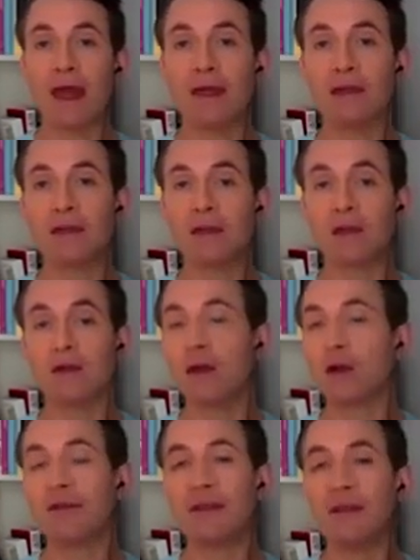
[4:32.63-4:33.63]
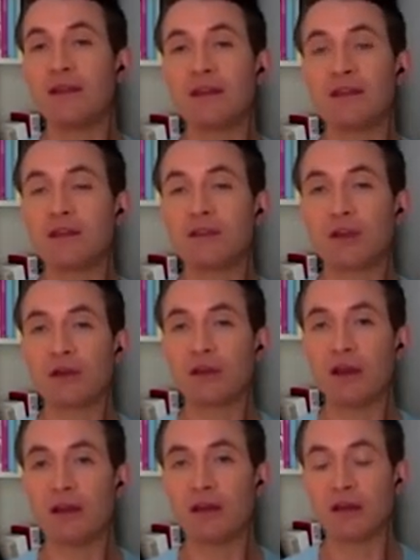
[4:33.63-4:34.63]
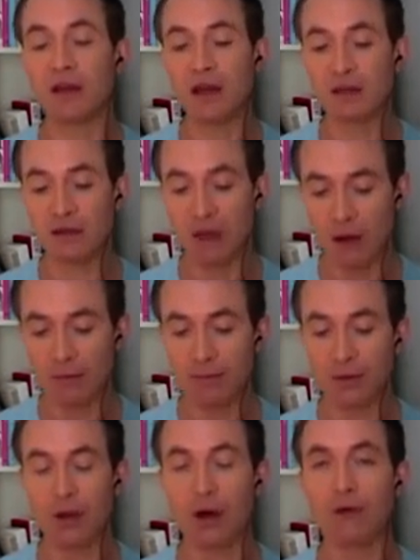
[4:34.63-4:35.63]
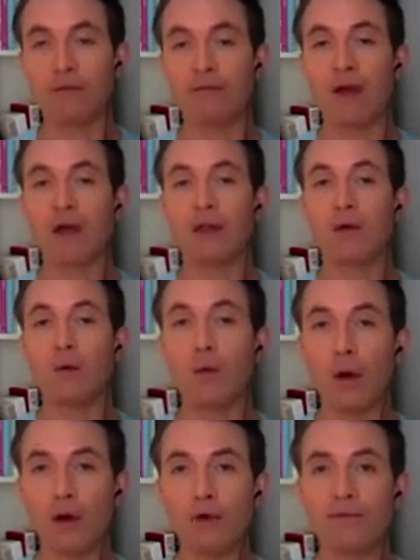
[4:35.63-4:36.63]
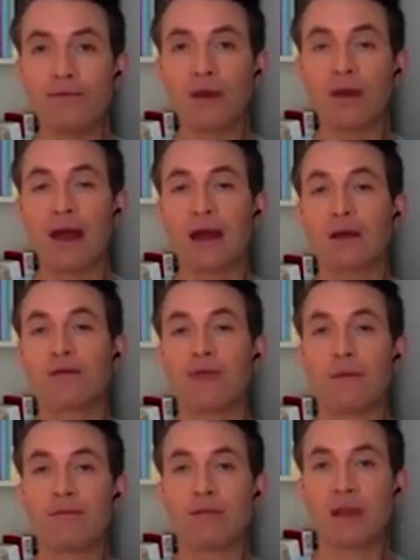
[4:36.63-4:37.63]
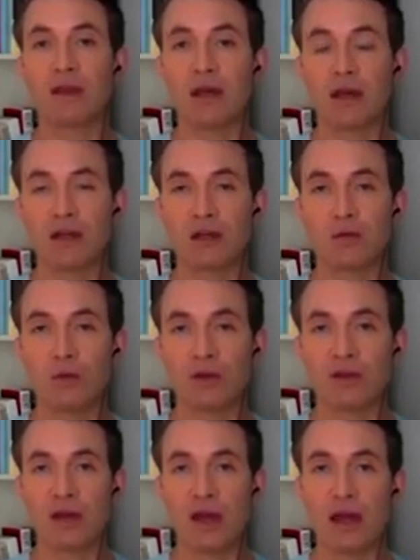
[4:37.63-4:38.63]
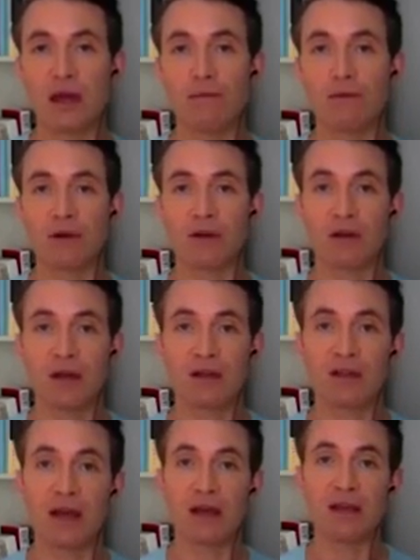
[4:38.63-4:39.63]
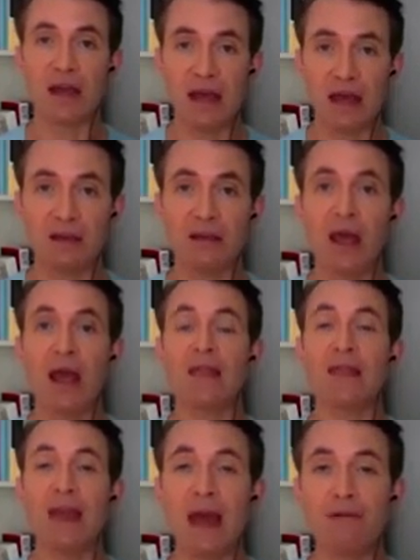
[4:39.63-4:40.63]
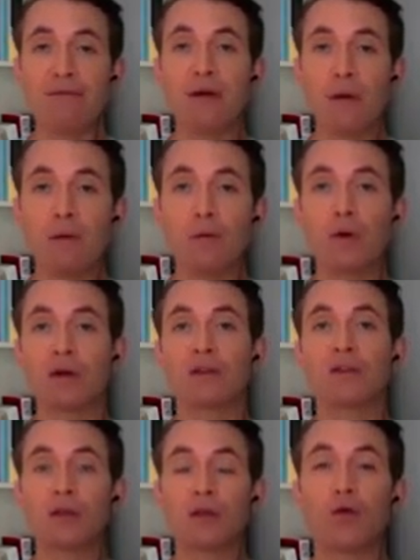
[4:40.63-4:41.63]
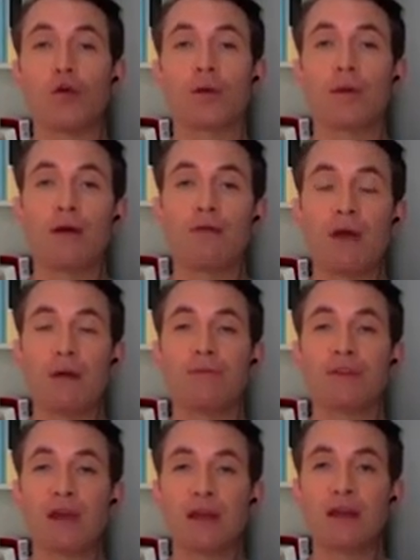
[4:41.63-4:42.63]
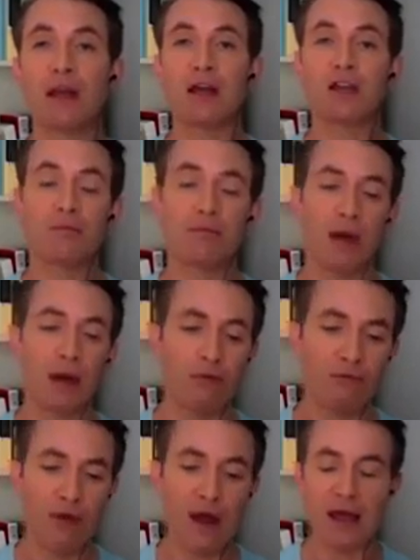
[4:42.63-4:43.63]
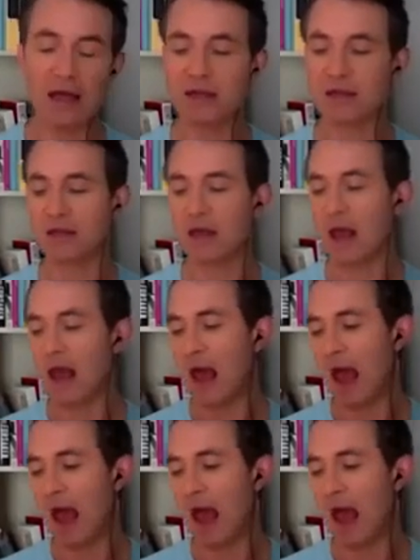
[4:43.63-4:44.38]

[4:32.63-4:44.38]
And, this is it's an example of the woeful lack of representation we see in Britain these days, is that everyone wants to talk about representation by race